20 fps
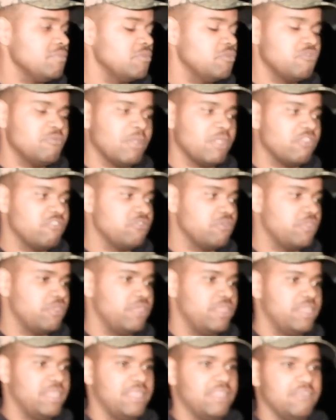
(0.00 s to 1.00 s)
just making sure there
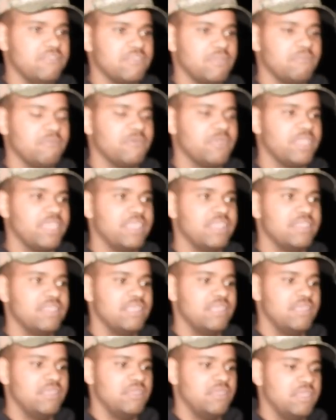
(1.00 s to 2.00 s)
ain't nothing else I'm forgetting
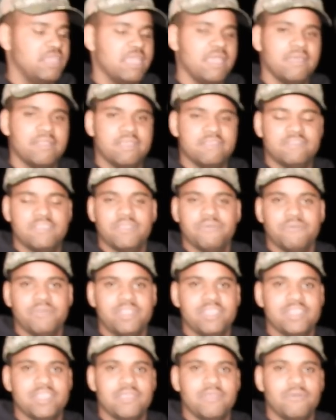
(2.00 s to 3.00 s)
yeah, that's it
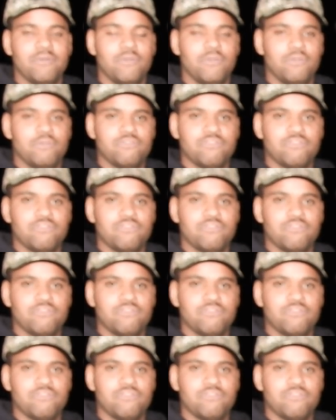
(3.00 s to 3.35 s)
really though.